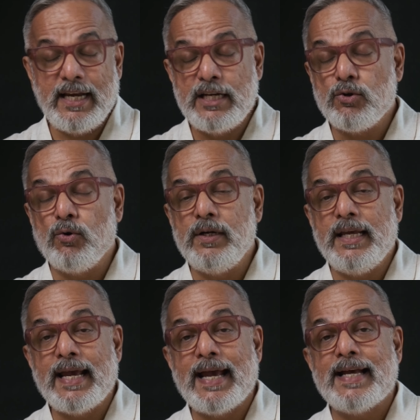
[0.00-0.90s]
it
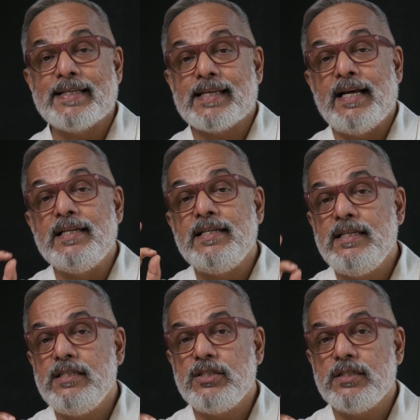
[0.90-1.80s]
only has a
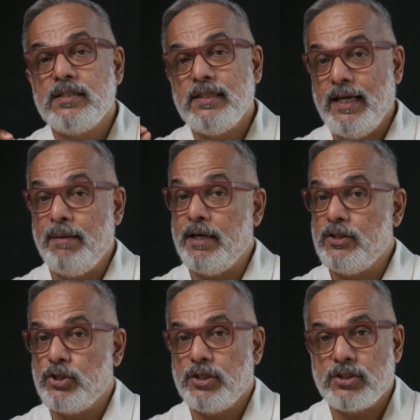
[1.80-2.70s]
digital
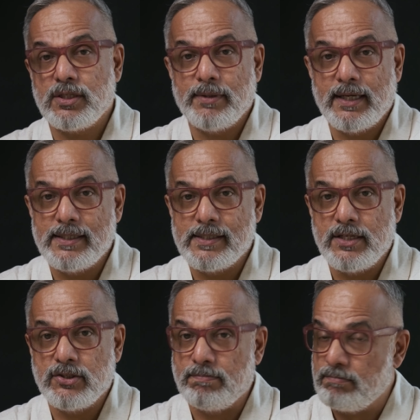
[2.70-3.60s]
image
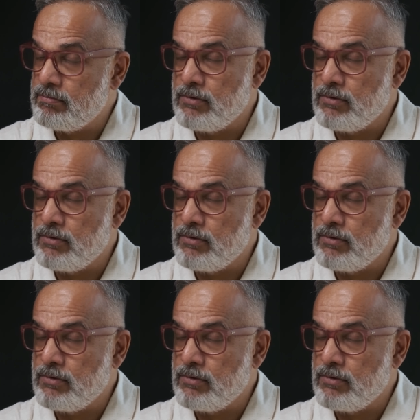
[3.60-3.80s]
stabilization,